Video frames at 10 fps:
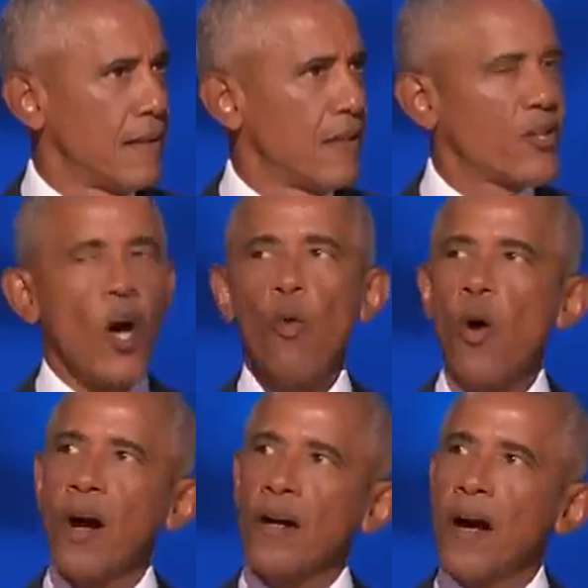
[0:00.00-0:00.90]
She'll
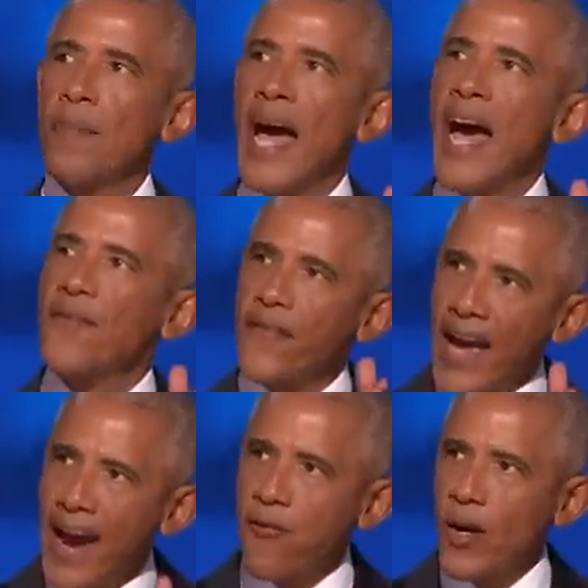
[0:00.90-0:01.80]
work on behalf of
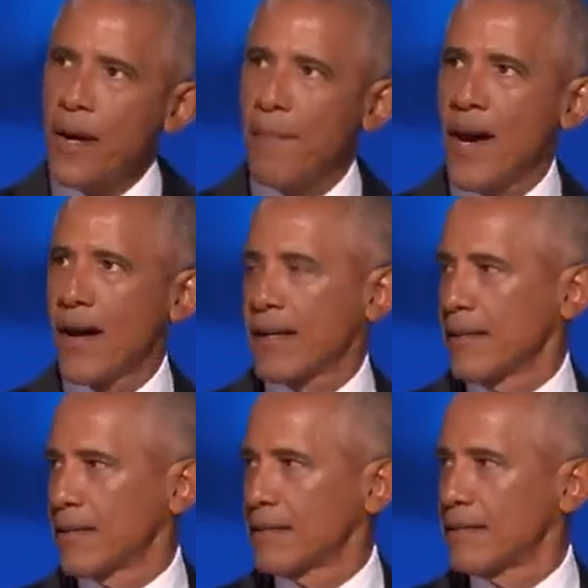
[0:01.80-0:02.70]
every American.
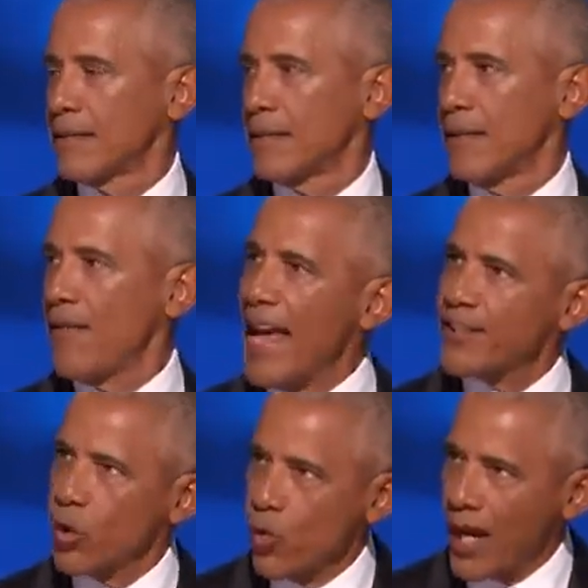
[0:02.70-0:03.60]

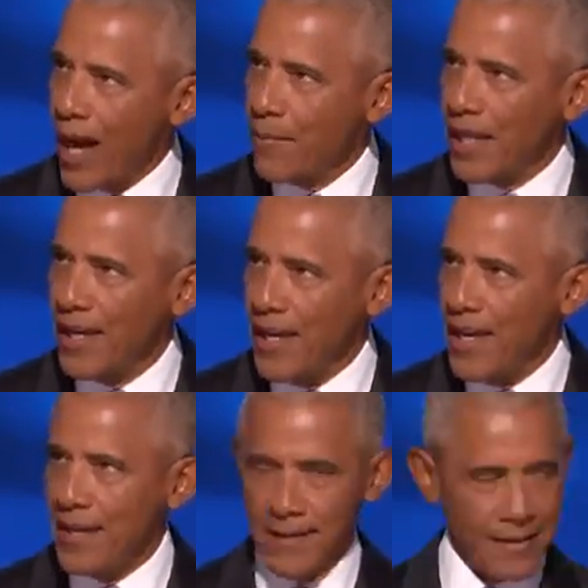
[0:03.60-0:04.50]
That's who Kamala
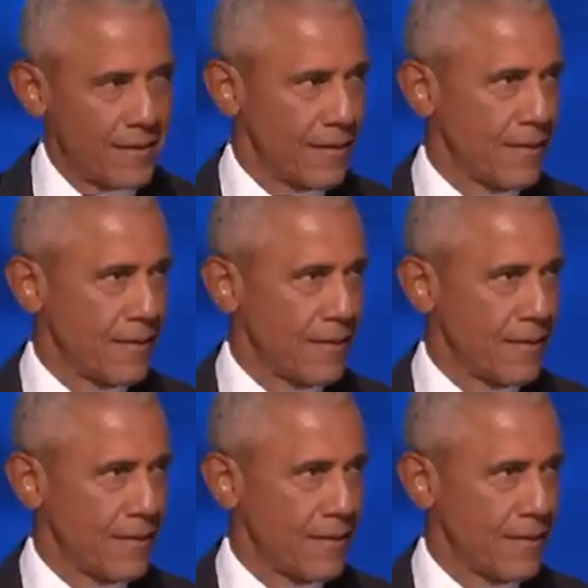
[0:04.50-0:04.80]
is.